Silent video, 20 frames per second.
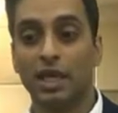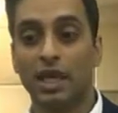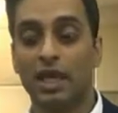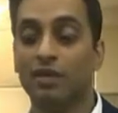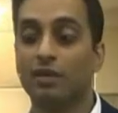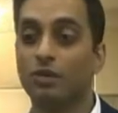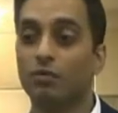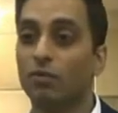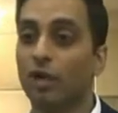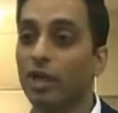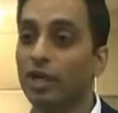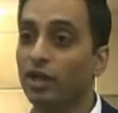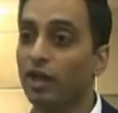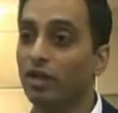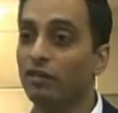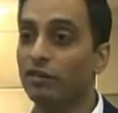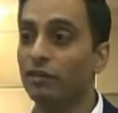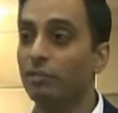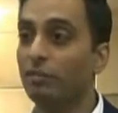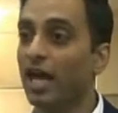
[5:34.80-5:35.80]
And right
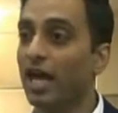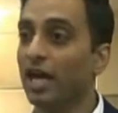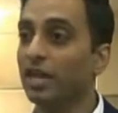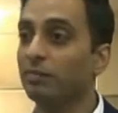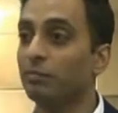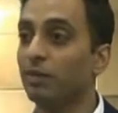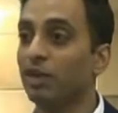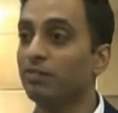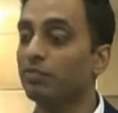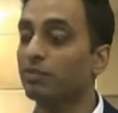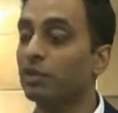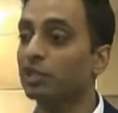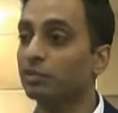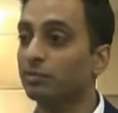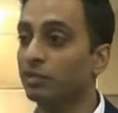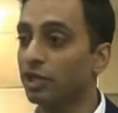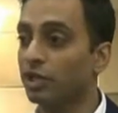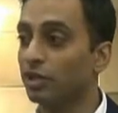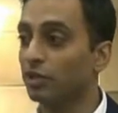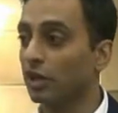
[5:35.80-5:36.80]
off the bat, my
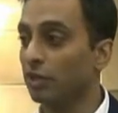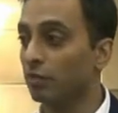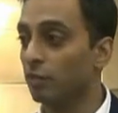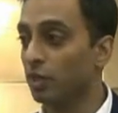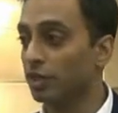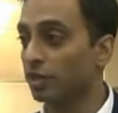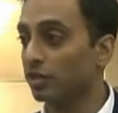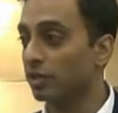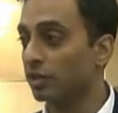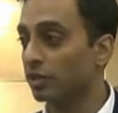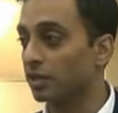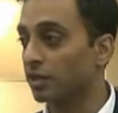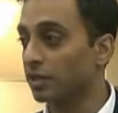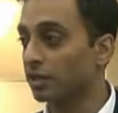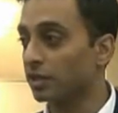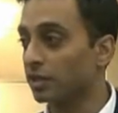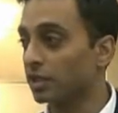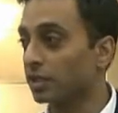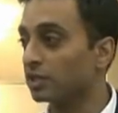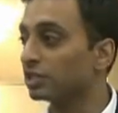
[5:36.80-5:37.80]
freshman year, I won the
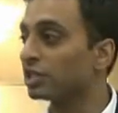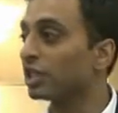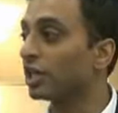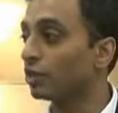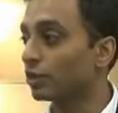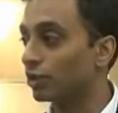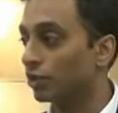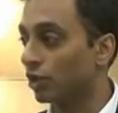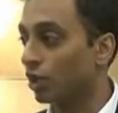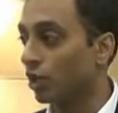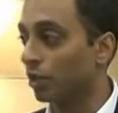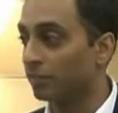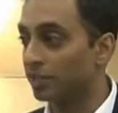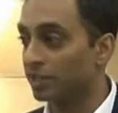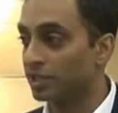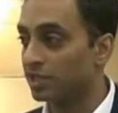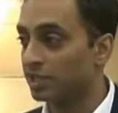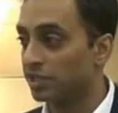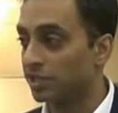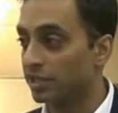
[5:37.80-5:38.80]
concerto
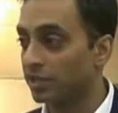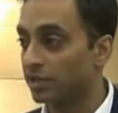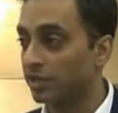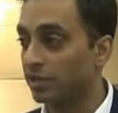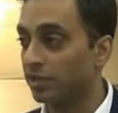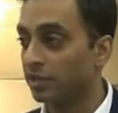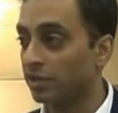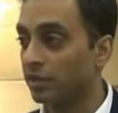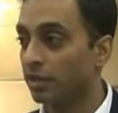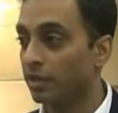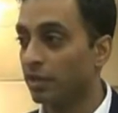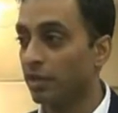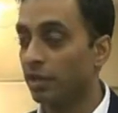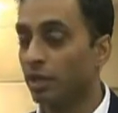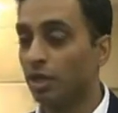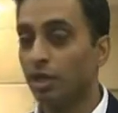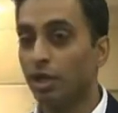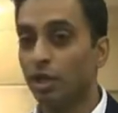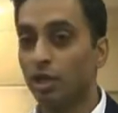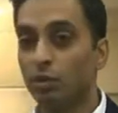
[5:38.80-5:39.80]
competition there,
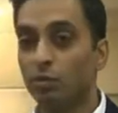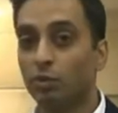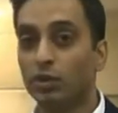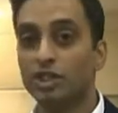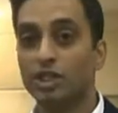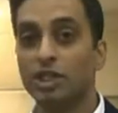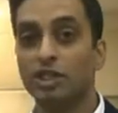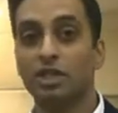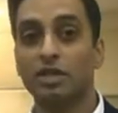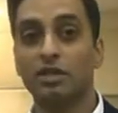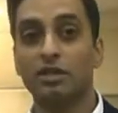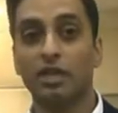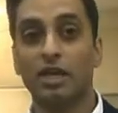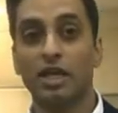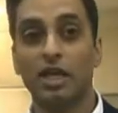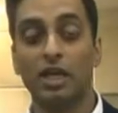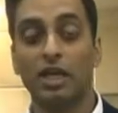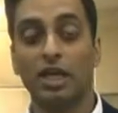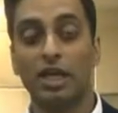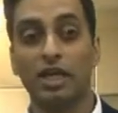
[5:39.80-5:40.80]
which in
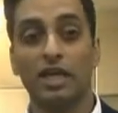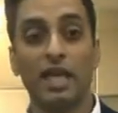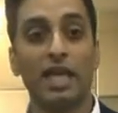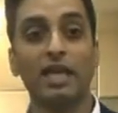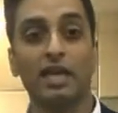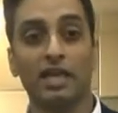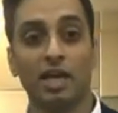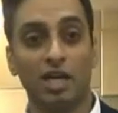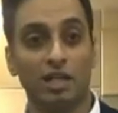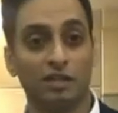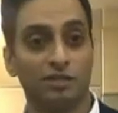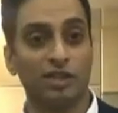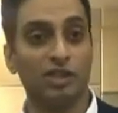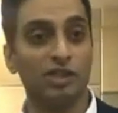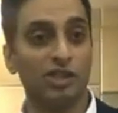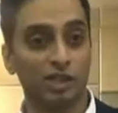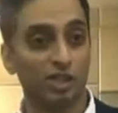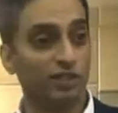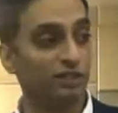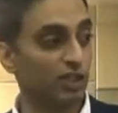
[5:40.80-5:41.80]
any kind of
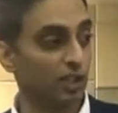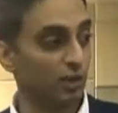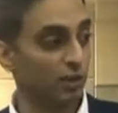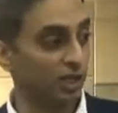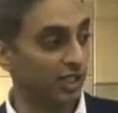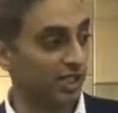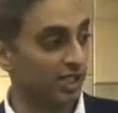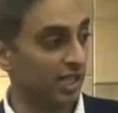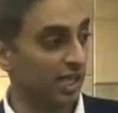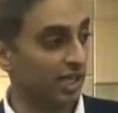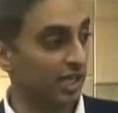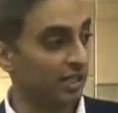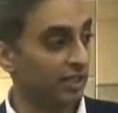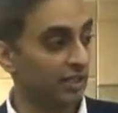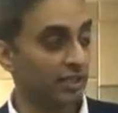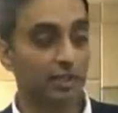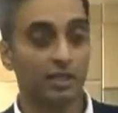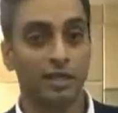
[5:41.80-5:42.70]
conservatory setting,